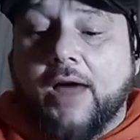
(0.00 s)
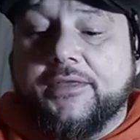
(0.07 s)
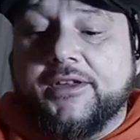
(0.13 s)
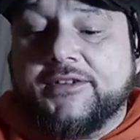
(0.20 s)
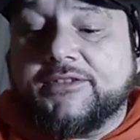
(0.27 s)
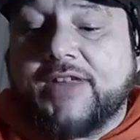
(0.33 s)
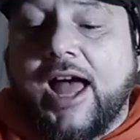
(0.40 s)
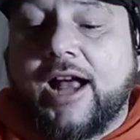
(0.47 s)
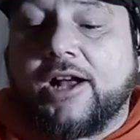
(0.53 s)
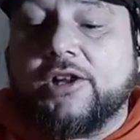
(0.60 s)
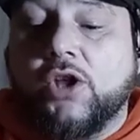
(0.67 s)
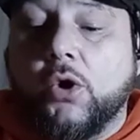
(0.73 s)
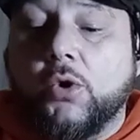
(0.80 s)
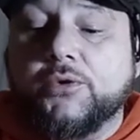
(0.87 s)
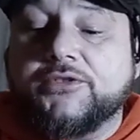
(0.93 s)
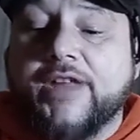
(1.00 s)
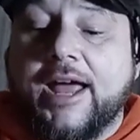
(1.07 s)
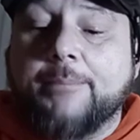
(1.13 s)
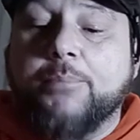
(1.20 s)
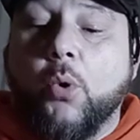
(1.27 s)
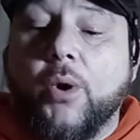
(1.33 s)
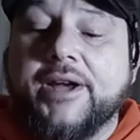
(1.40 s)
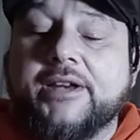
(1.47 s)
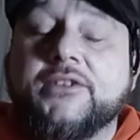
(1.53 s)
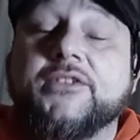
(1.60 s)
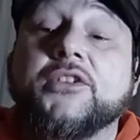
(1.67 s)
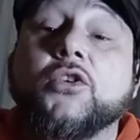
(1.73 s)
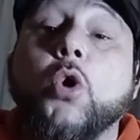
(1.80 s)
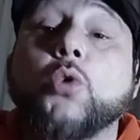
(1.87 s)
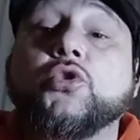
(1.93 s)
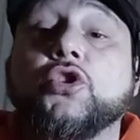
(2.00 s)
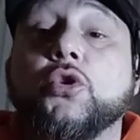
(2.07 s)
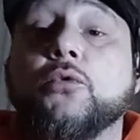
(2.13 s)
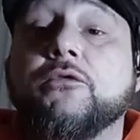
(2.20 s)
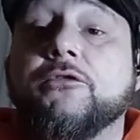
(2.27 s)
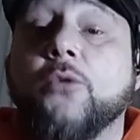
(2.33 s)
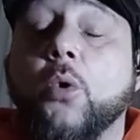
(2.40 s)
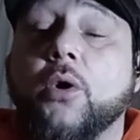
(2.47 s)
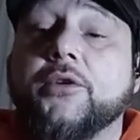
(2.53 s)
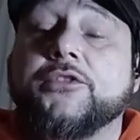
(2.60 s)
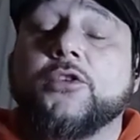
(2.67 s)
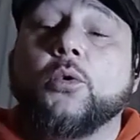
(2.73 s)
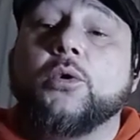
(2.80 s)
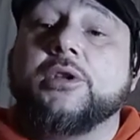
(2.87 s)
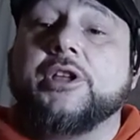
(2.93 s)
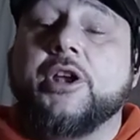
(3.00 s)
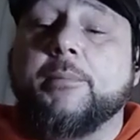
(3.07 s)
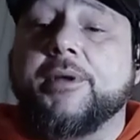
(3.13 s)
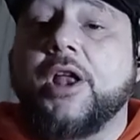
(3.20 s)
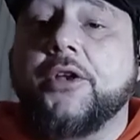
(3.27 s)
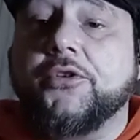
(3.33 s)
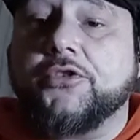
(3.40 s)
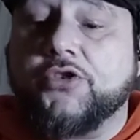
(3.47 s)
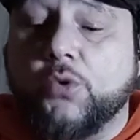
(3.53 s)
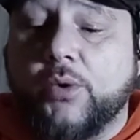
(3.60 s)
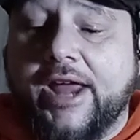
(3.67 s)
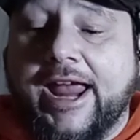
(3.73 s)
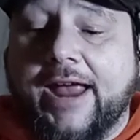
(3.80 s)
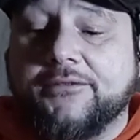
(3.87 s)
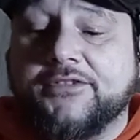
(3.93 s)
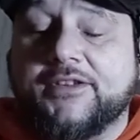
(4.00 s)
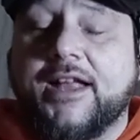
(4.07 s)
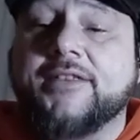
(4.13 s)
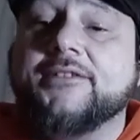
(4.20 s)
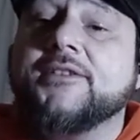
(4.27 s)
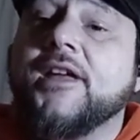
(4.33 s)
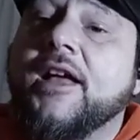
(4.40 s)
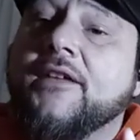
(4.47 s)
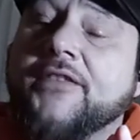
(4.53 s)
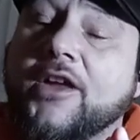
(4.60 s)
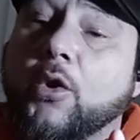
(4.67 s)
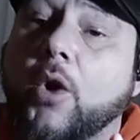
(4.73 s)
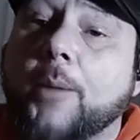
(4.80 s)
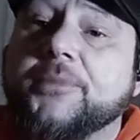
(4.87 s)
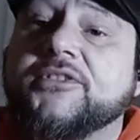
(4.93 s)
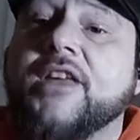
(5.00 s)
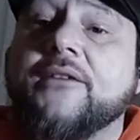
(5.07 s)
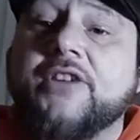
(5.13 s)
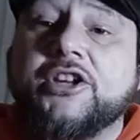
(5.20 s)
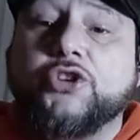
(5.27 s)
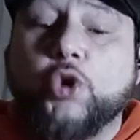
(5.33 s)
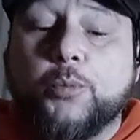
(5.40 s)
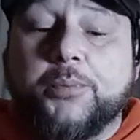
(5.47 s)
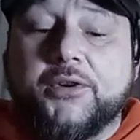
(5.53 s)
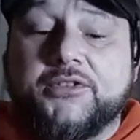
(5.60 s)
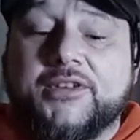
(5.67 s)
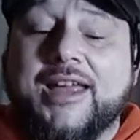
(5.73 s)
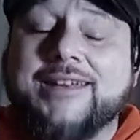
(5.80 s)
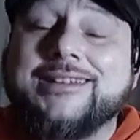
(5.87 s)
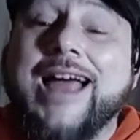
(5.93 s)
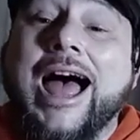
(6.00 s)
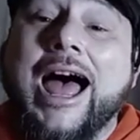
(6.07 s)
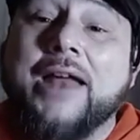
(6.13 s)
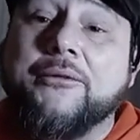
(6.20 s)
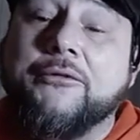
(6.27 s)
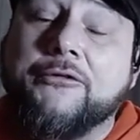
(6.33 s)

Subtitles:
This stock closed at 0.024, so a little bit under 2.5 cents. They were up 72% on